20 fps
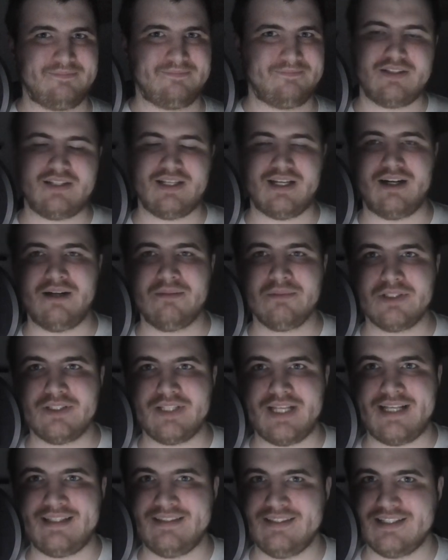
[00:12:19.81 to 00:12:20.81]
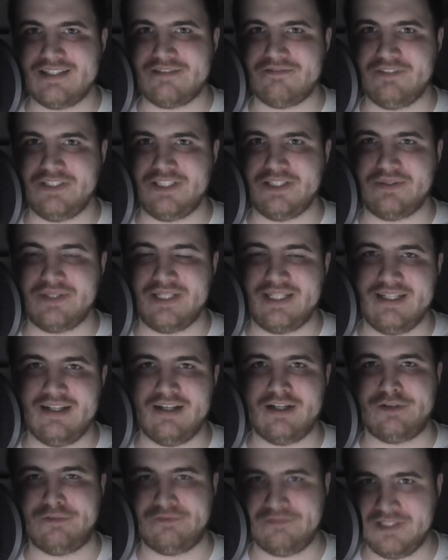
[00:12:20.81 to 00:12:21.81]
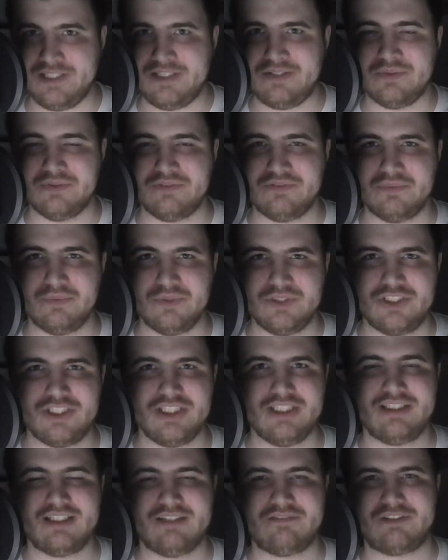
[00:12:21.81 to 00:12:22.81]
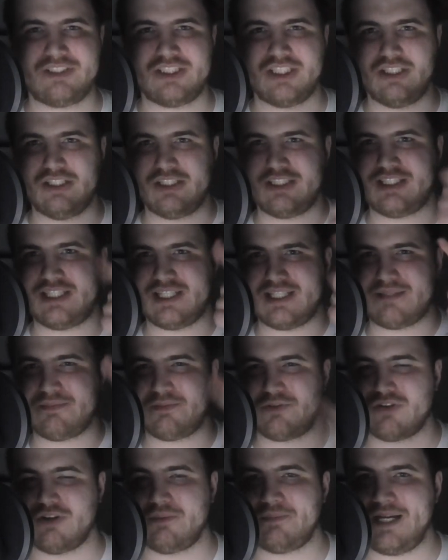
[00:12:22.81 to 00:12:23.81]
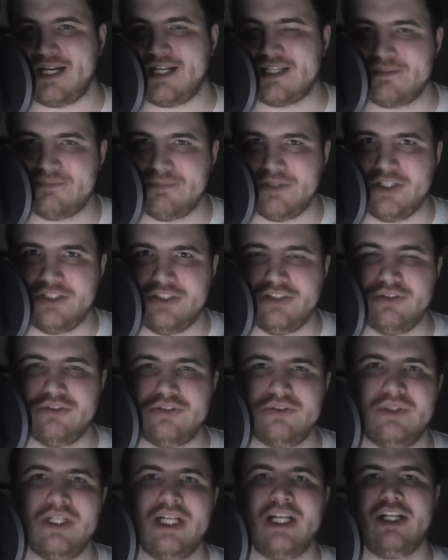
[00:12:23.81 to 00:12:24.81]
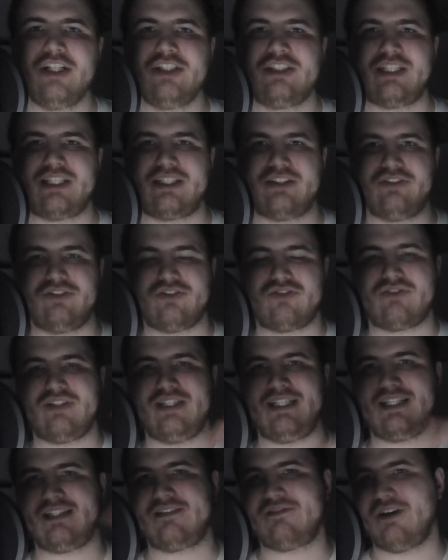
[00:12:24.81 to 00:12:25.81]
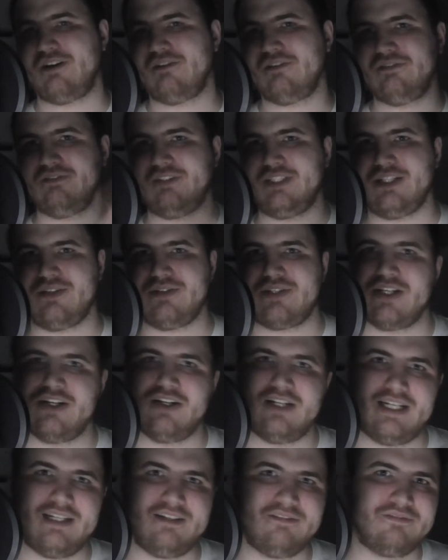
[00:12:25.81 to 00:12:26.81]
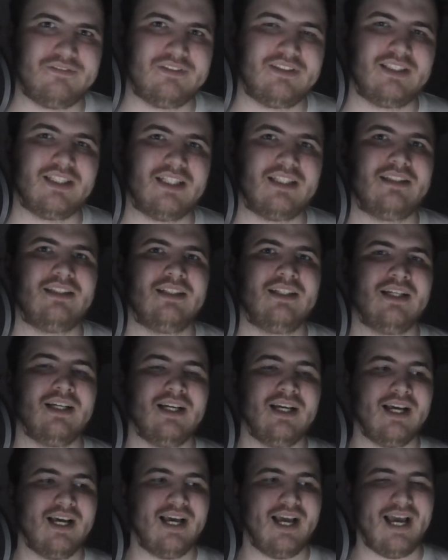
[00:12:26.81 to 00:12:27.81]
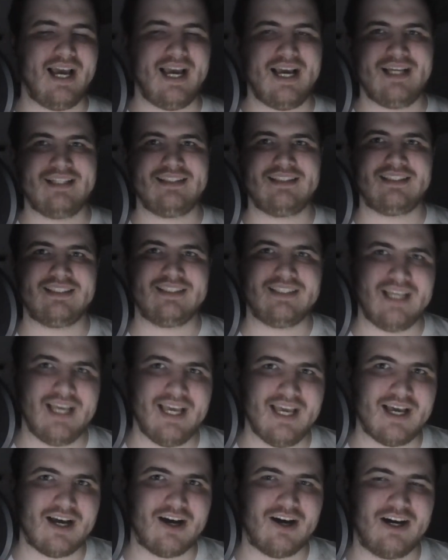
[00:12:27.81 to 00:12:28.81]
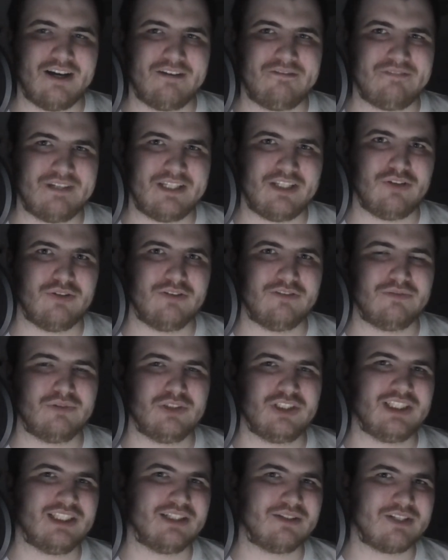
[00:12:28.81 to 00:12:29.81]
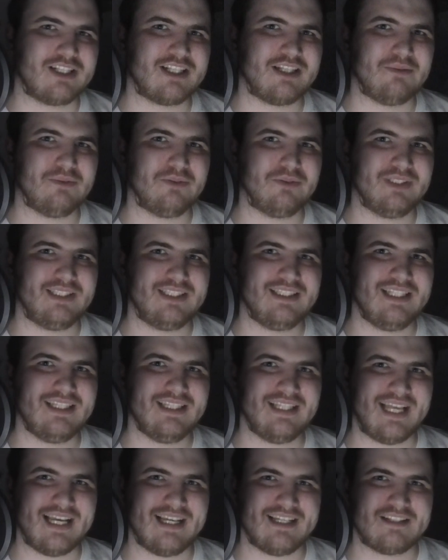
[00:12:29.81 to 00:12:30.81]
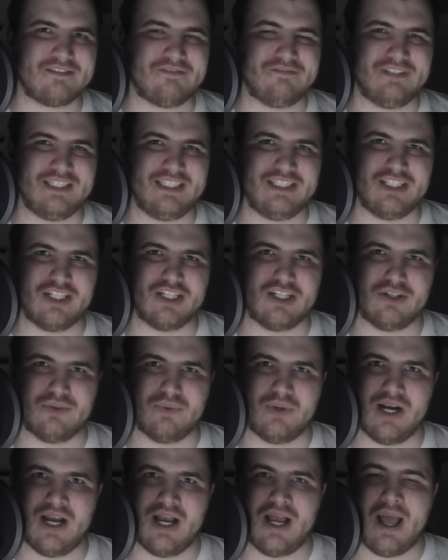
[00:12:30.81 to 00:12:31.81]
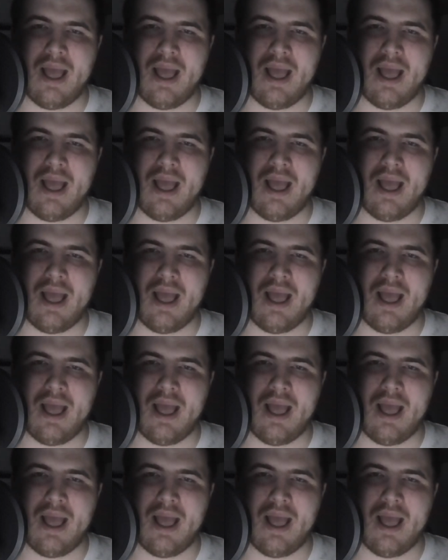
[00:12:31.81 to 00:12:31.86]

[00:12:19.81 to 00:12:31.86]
So yeah, I'm going to end this video here. I thank you all for watching. Don't forget to like, share, subscribe as per usual. Check out the on-screen links for other videos that I have done. And yeah, I thank you all for watching. I'll see you all in the next video.